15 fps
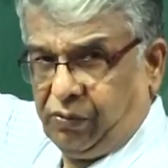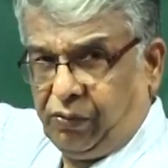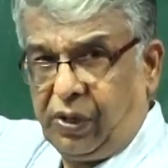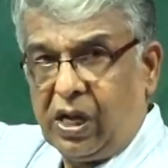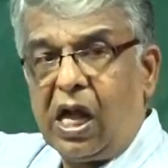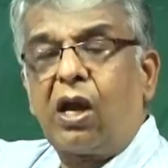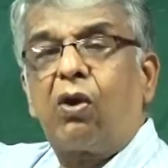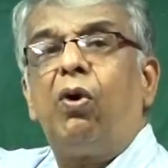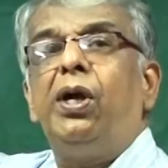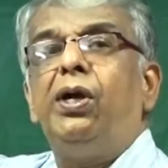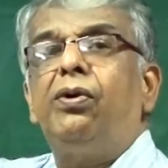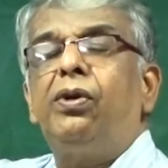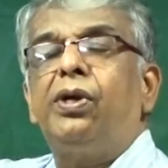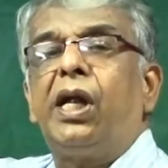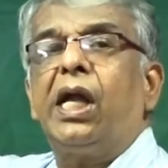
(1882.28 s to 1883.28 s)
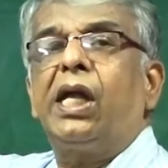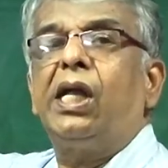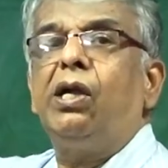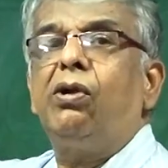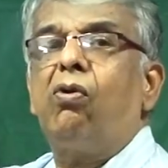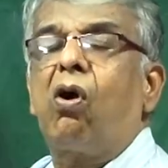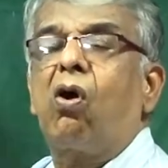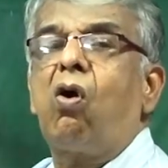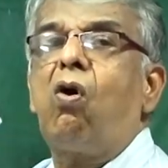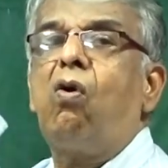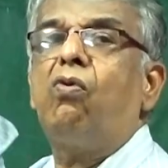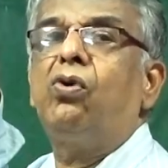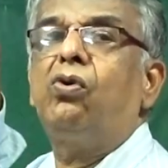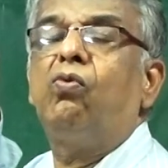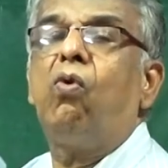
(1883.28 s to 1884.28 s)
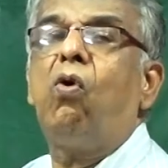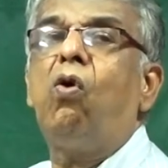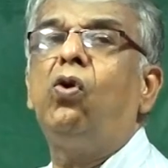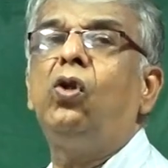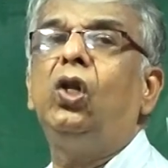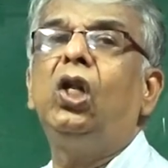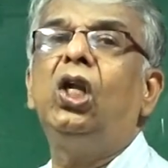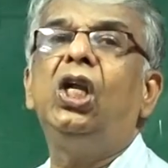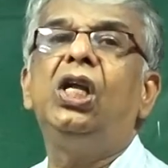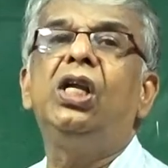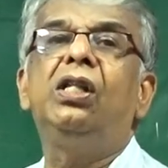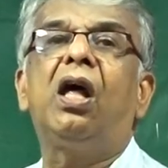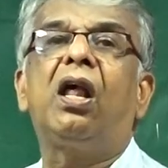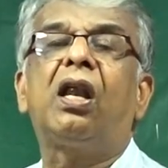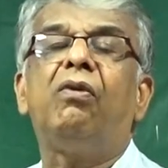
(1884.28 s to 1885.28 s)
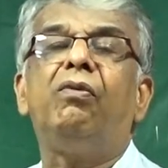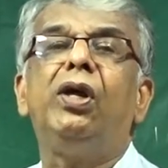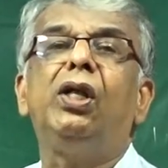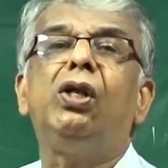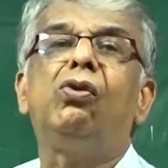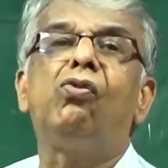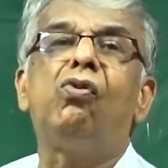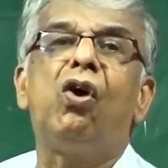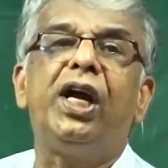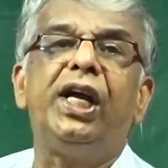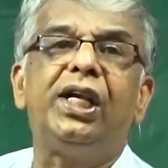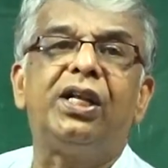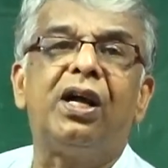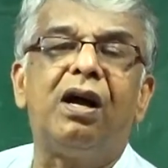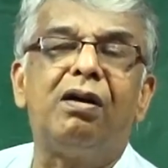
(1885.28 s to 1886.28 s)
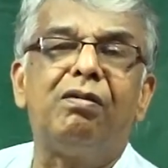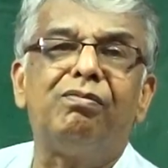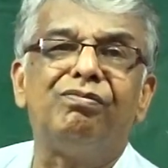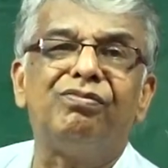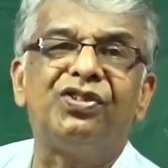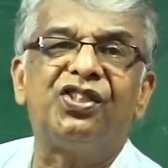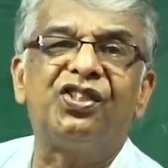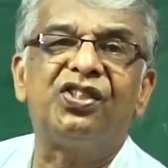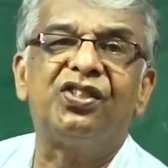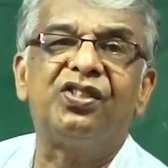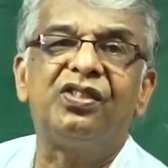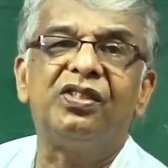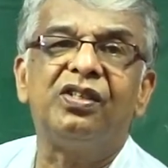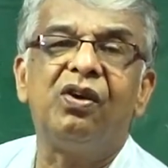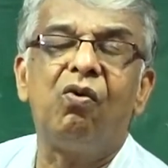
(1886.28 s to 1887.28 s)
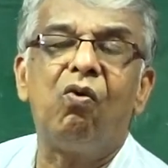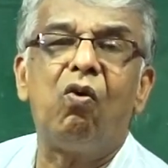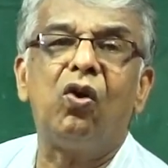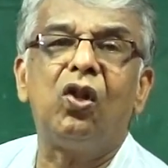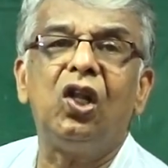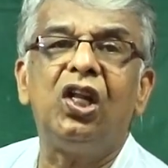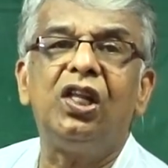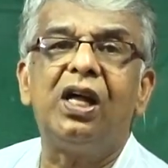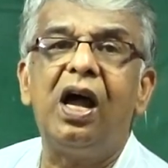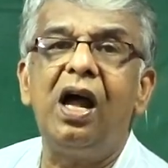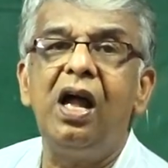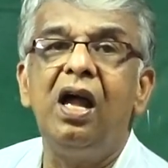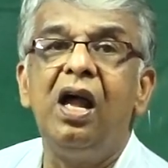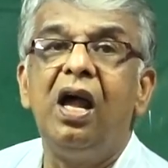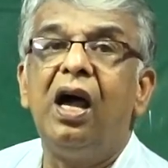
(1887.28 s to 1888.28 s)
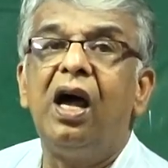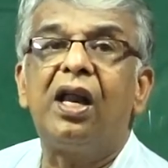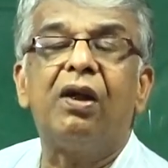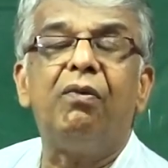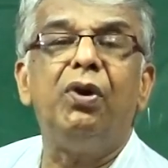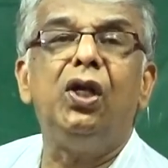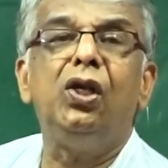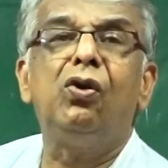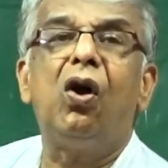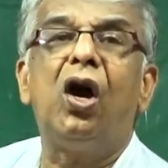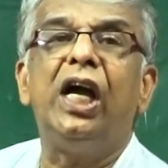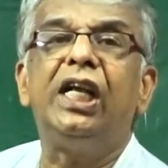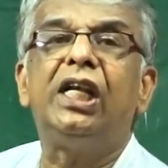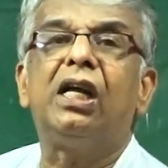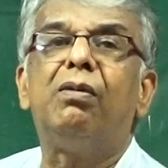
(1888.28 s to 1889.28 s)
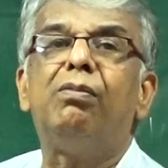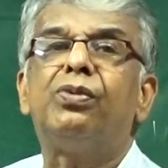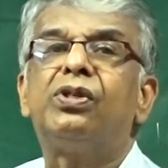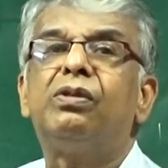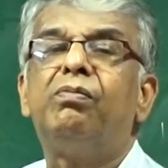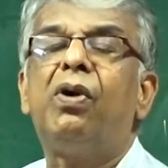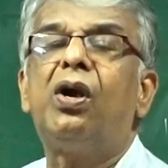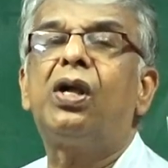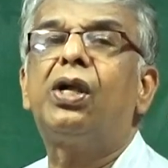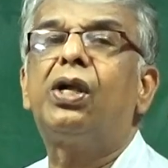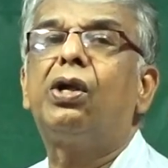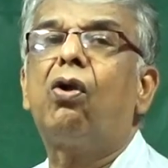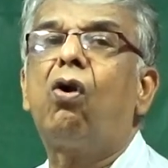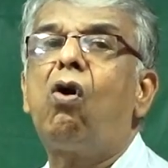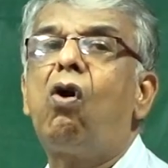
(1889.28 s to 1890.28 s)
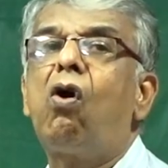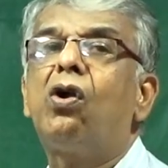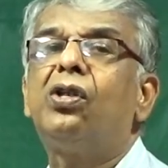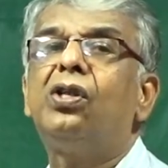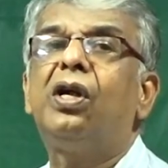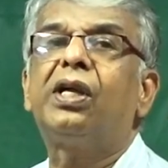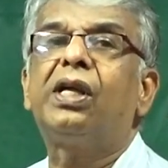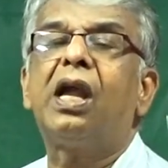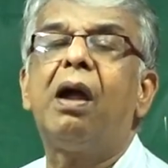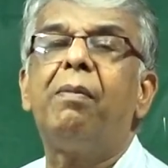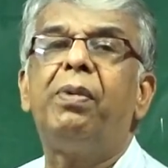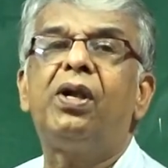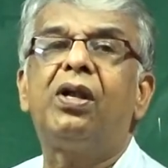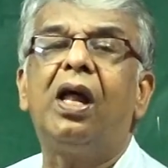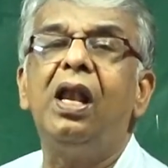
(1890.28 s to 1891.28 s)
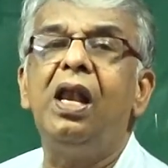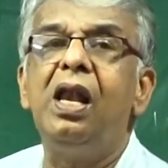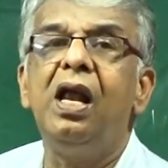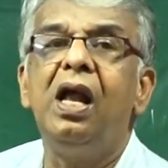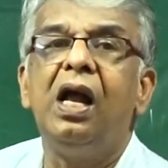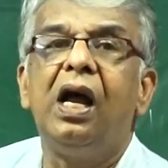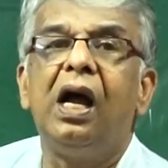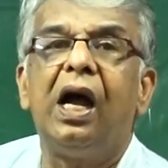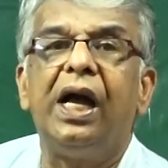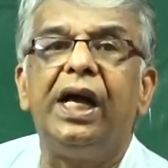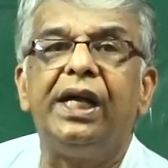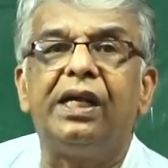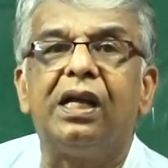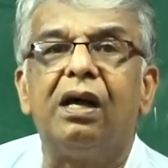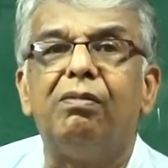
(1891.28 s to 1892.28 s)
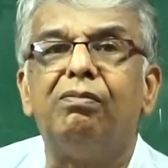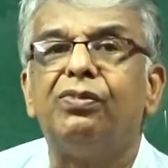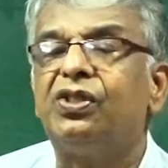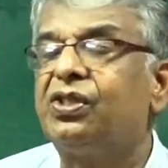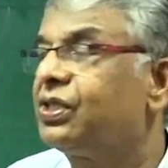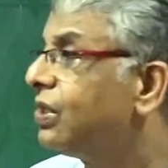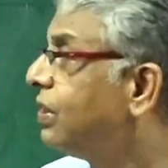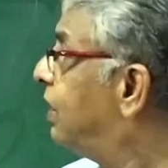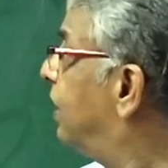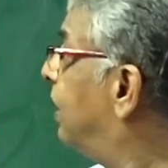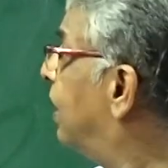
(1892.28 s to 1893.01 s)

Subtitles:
we are going to take into account only the revenue items. Only the revenue items, but not the capital items.